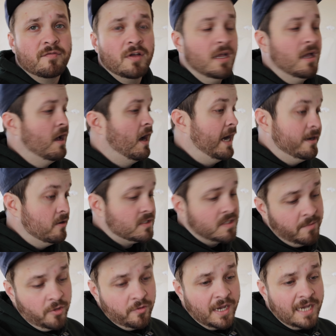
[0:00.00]
of. I know
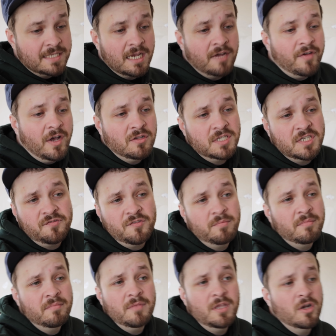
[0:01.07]
some of you guys have houses
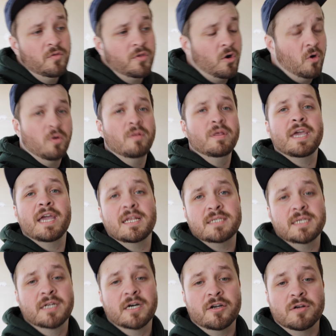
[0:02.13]
from, you know, the early
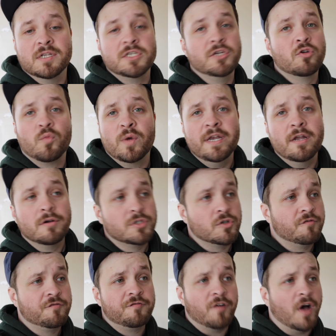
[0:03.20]
1800s and your windows
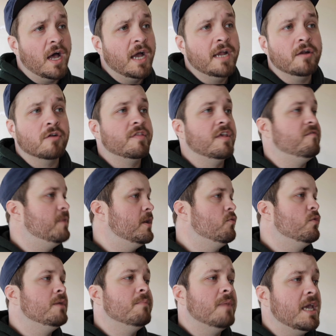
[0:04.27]
are fine or they've
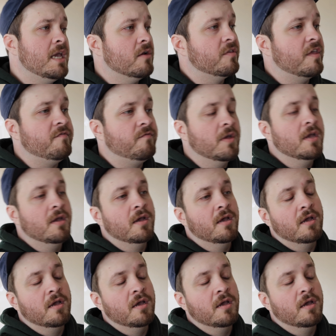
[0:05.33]
been remade or they've,